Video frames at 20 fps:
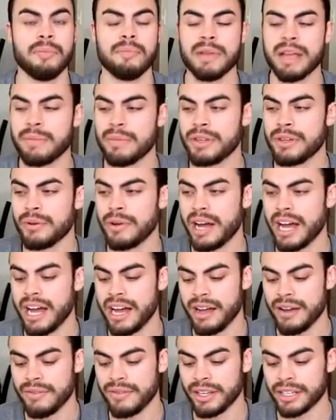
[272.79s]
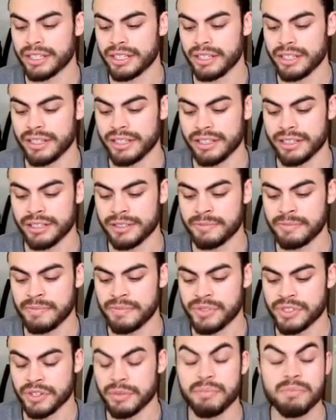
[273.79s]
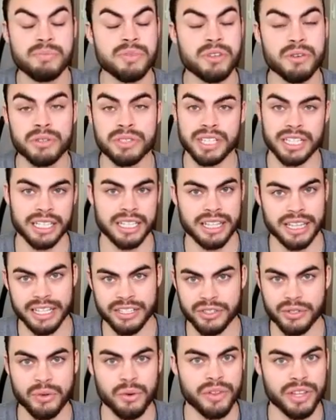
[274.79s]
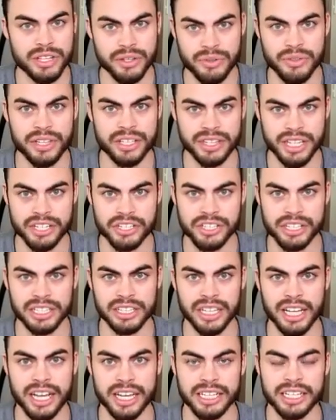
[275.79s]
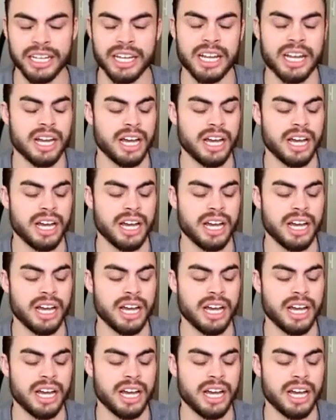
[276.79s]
Maybe you have some music that's cool that you think that she'd like.